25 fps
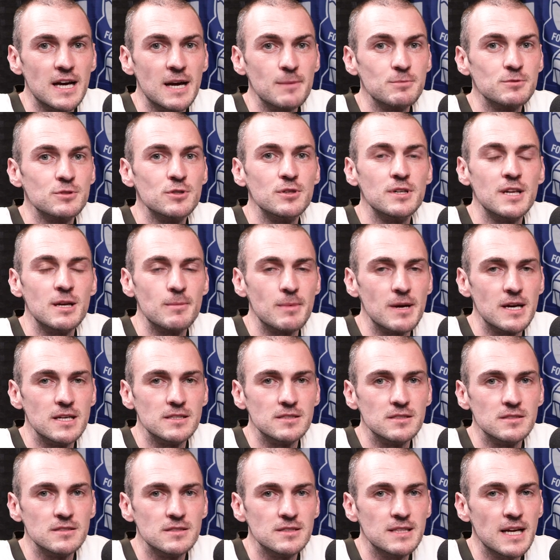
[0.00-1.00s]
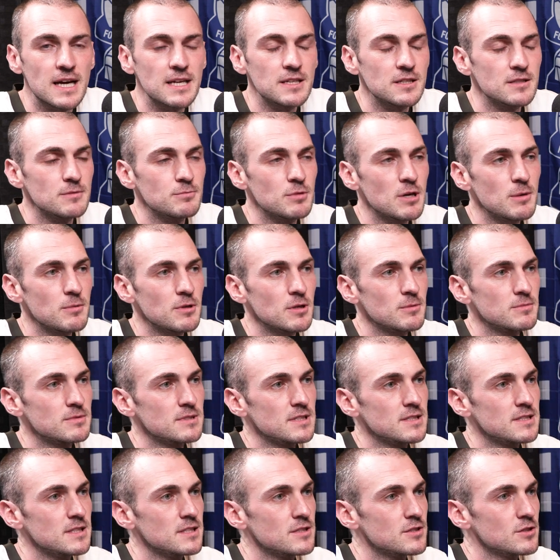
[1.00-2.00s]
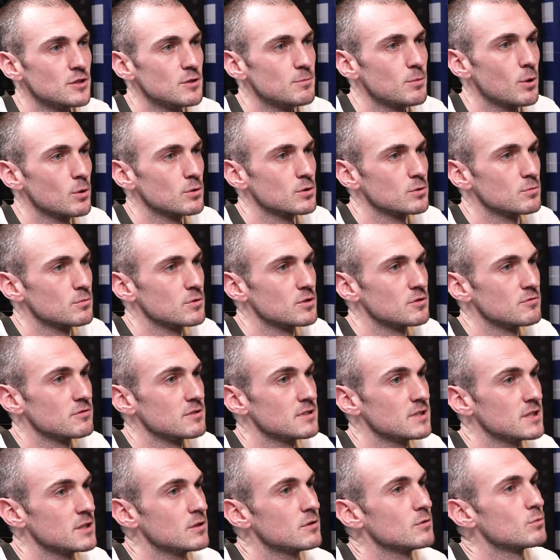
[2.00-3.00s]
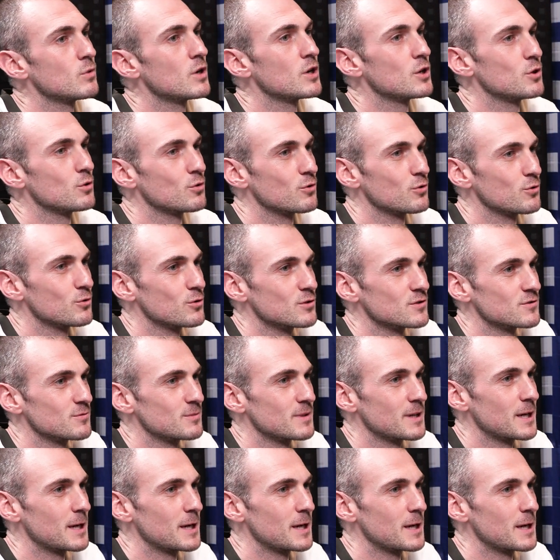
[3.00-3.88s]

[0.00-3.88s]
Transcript: Absolutely amazing. So, Dad, Birmingham City 2, Bolton Wanderers 0. What are your thoughts on the